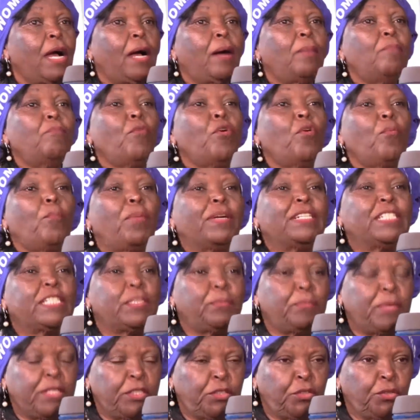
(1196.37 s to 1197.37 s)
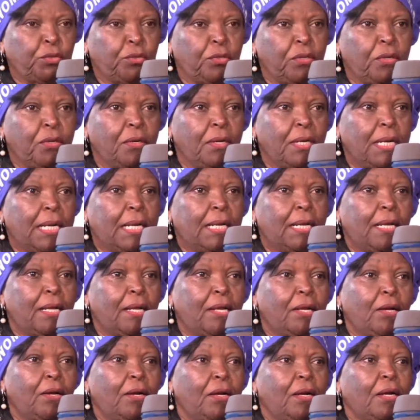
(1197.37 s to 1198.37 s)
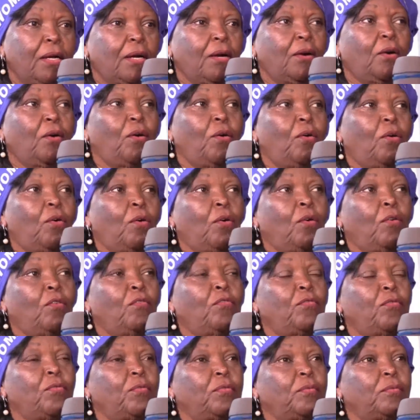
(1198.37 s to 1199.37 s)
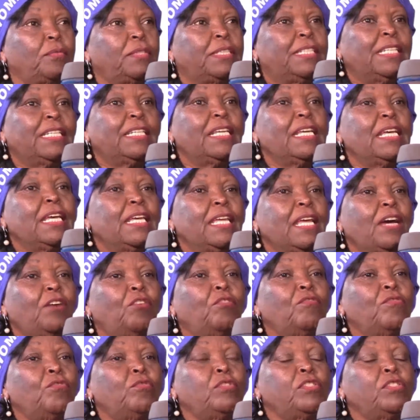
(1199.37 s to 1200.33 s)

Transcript: more participation of taking care of those